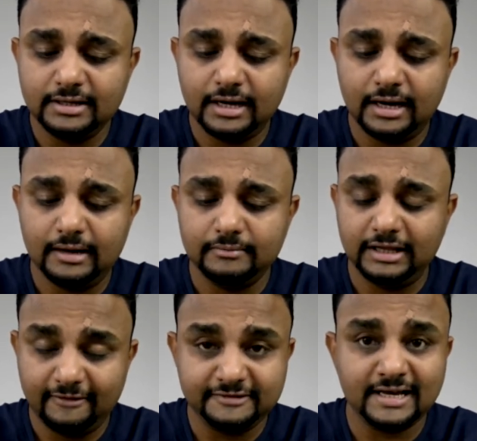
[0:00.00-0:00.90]

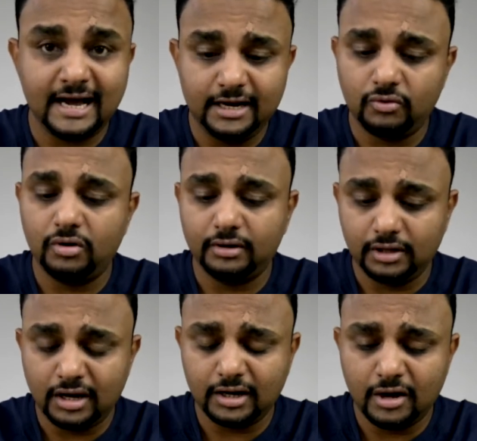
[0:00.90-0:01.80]
side or
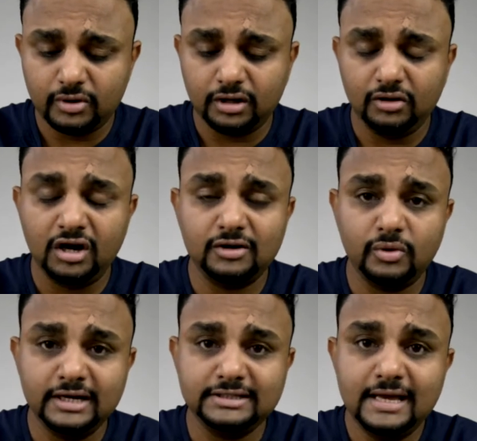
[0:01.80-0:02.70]

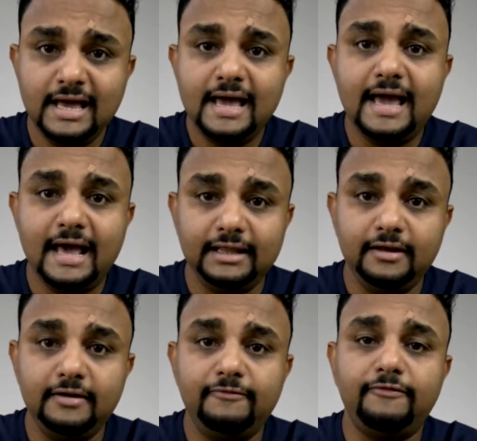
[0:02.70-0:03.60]
counterclockwise, and
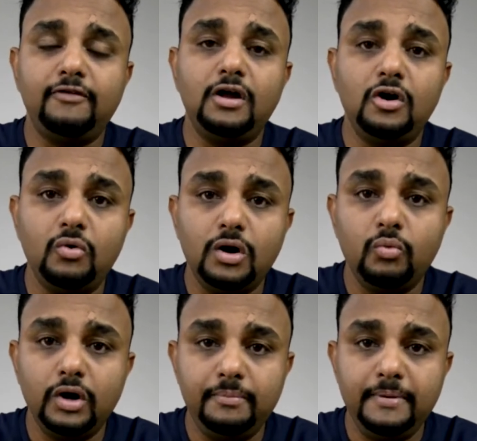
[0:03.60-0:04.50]
the flow
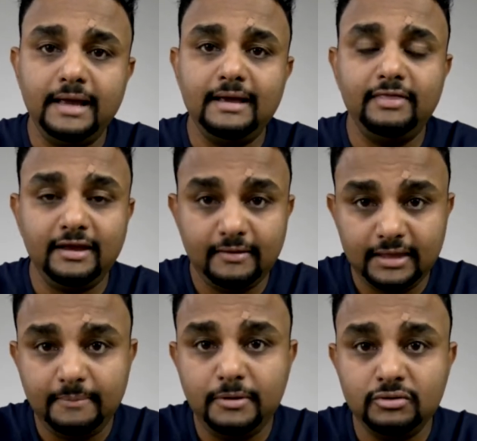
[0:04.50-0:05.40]
would be
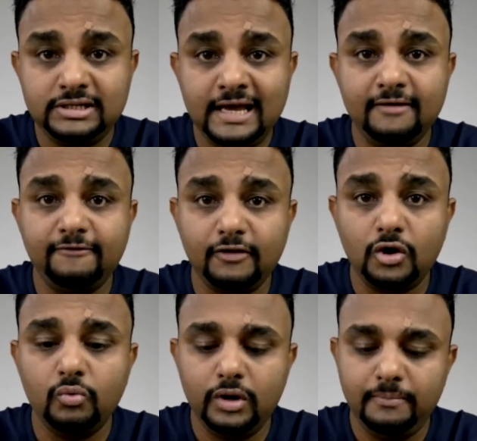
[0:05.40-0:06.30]
the butane flow
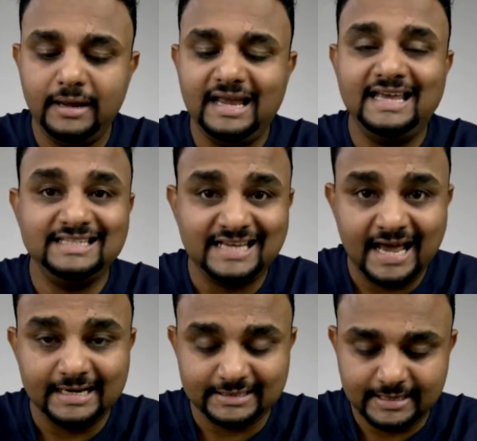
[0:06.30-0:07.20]
would be
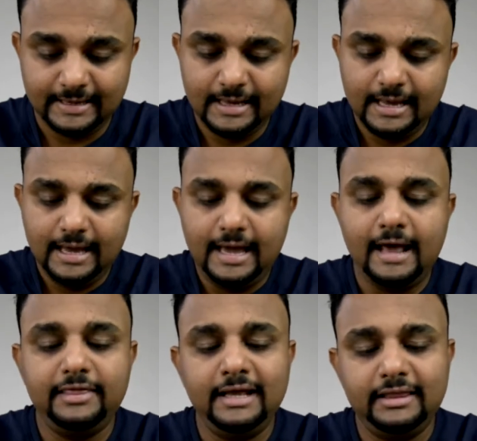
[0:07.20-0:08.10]
intense.
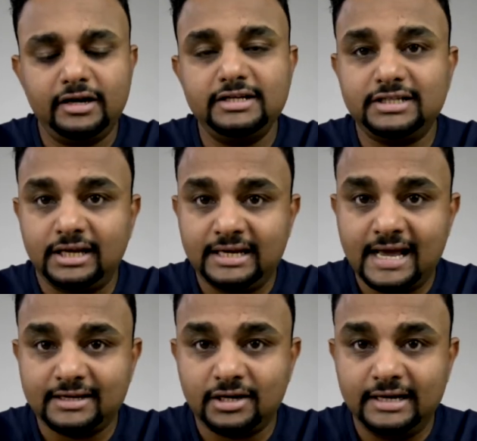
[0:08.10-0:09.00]
And then there is a
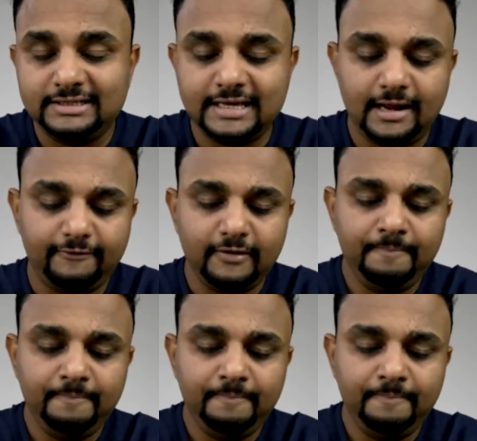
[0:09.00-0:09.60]
connector itself.